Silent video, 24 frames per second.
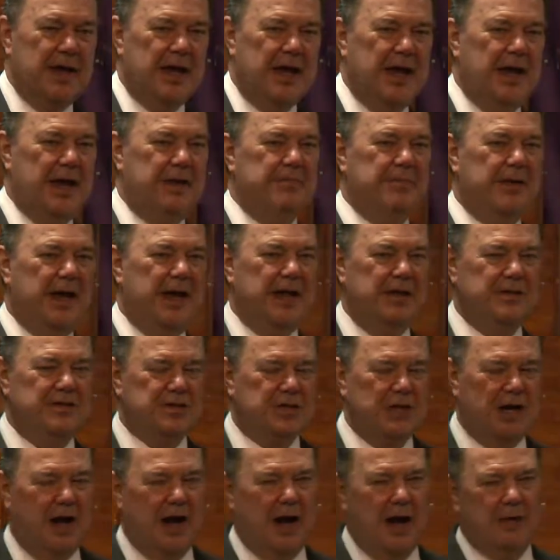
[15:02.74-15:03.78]
It means
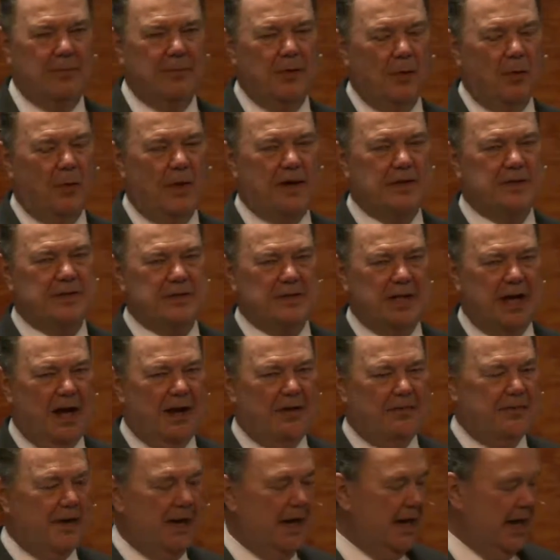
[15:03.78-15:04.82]
to humble
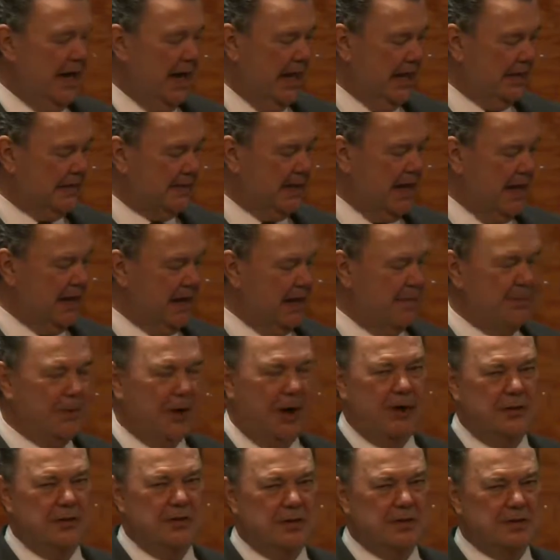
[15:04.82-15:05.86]
oneself and take
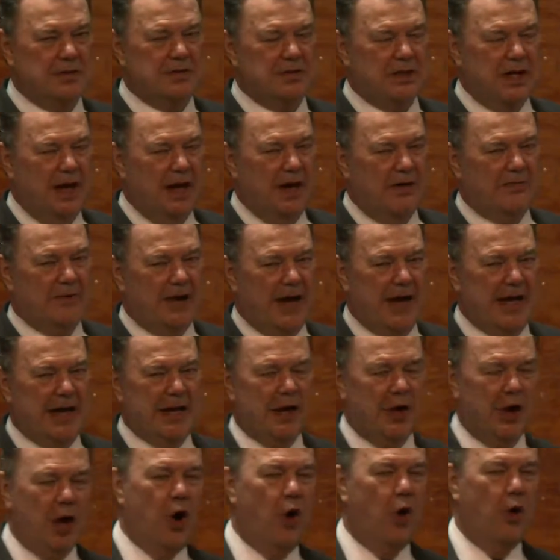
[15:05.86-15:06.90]
upon yourself a
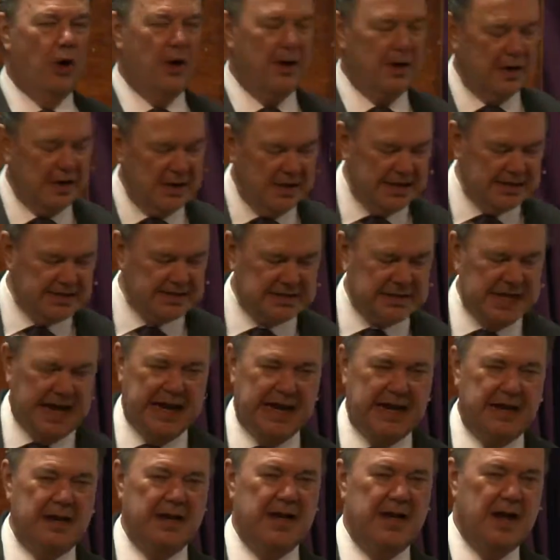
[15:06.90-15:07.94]
lower
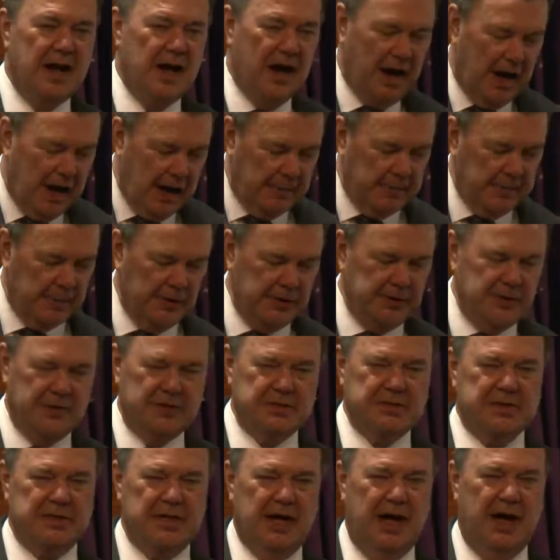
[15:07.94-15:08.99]
estate. Humble
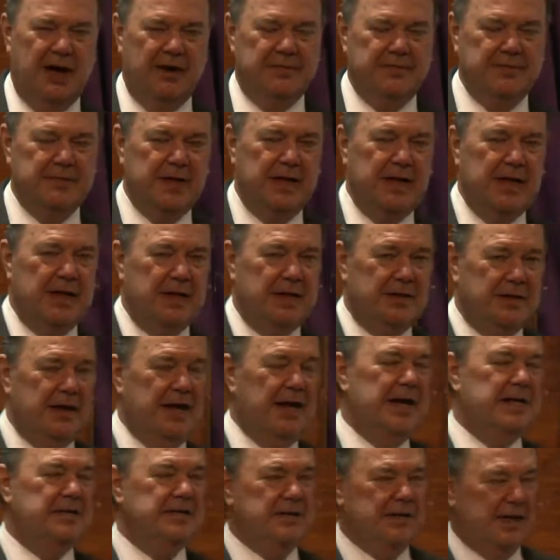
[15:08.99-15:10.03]
yourself.
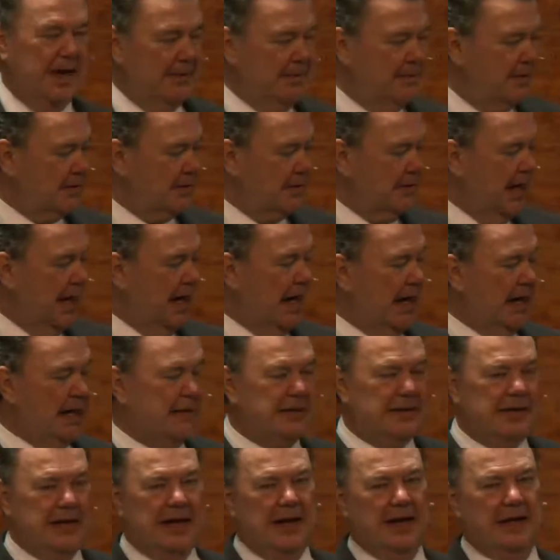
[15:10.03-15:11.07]
Yes, neighbor,
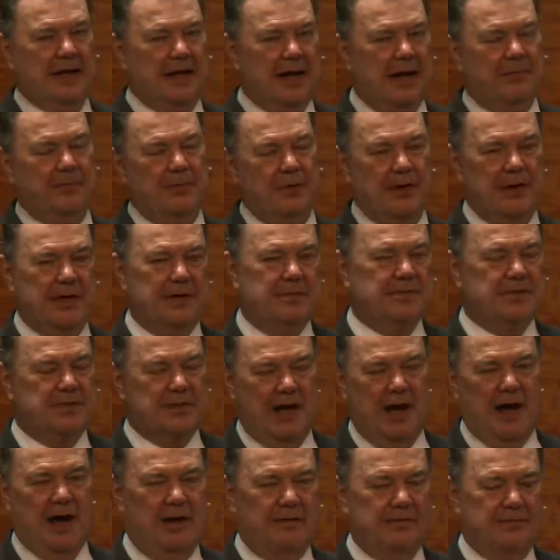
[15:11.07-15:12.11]
God did humble
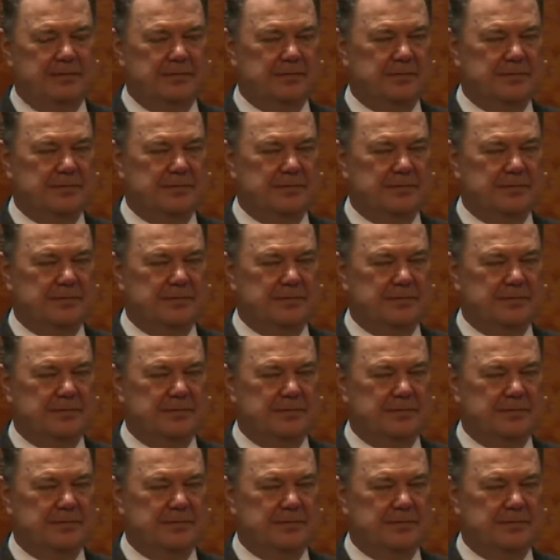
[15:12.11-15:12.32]
himself.